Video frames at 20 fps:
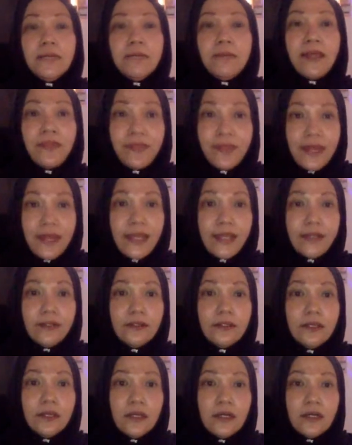But
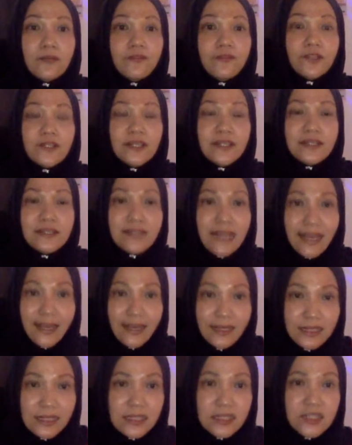then for
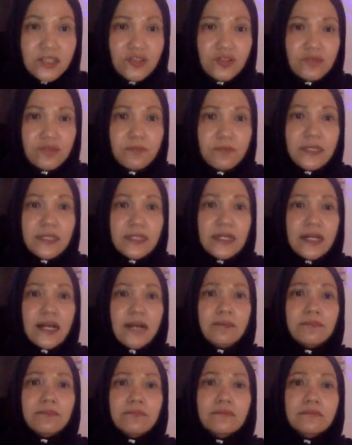designers to
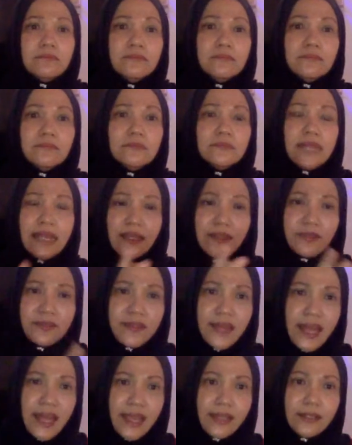become like
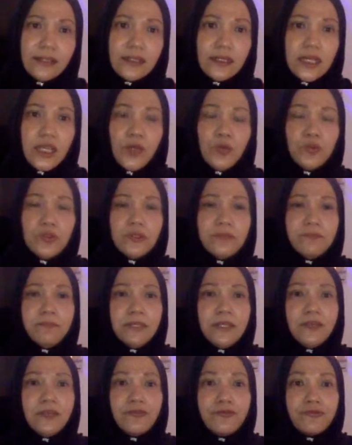that, it will
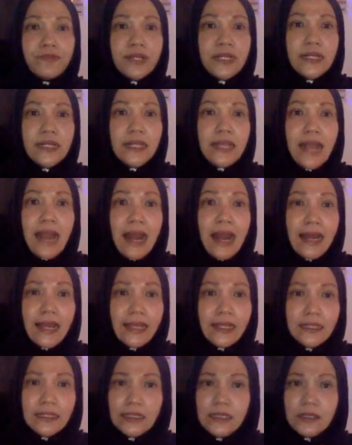be really
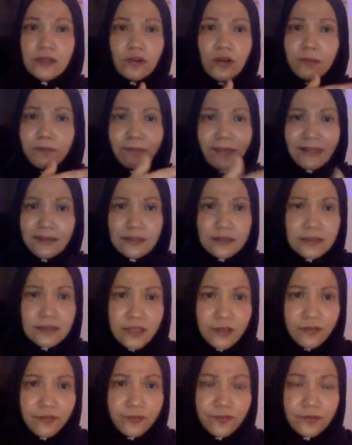highly
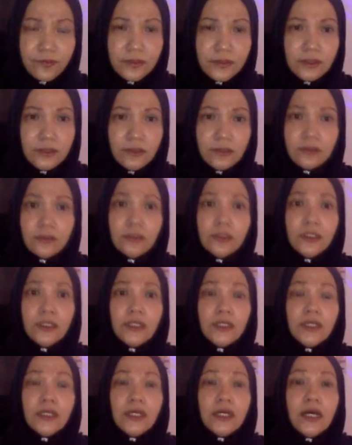competitive, you know.
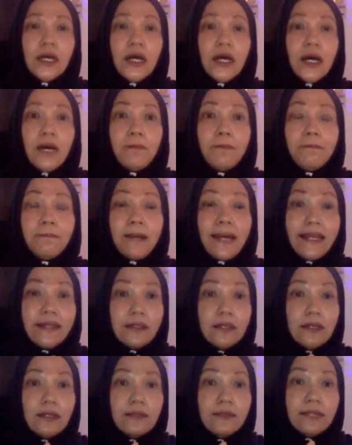
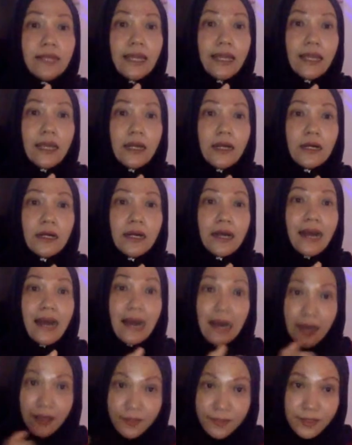But there are
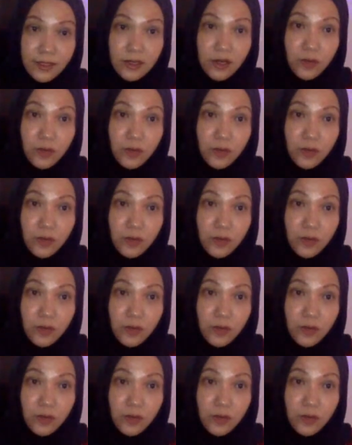other